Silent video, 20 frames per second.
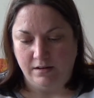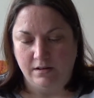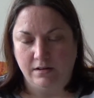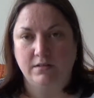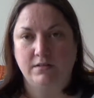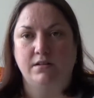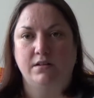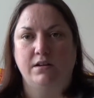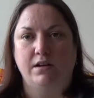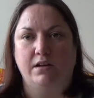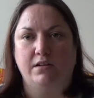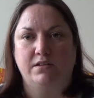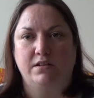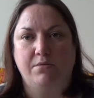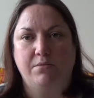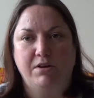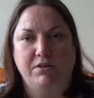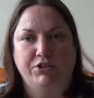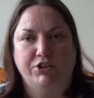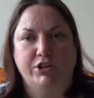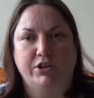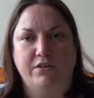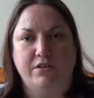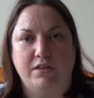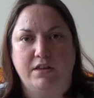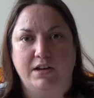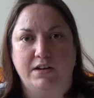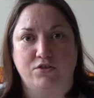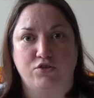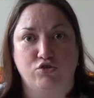So yes, I won't show you
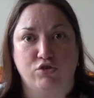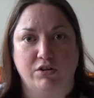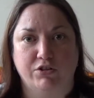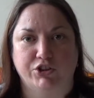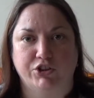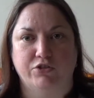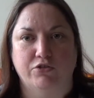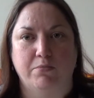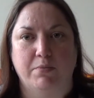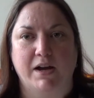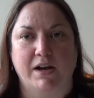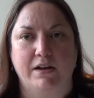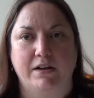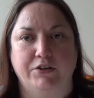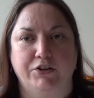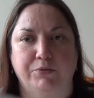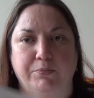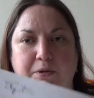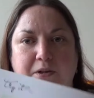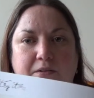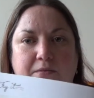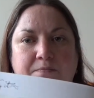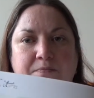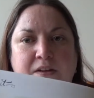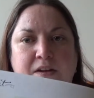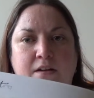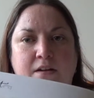the instructional page, but